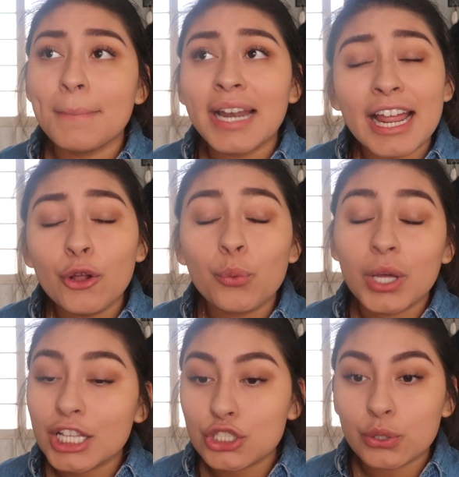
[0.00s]
But I don't
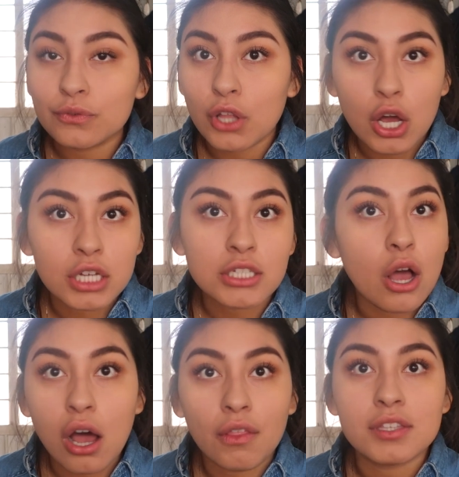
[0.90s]
want to do vlogs
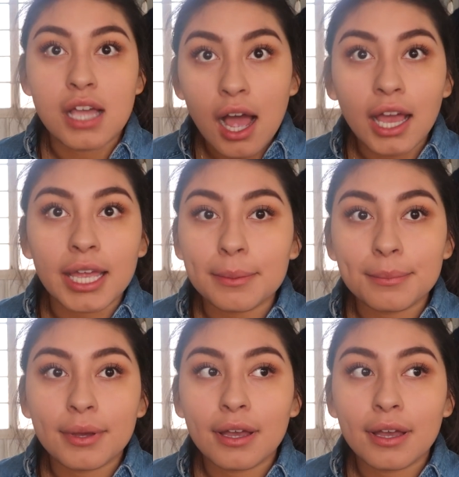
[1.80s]
all the time.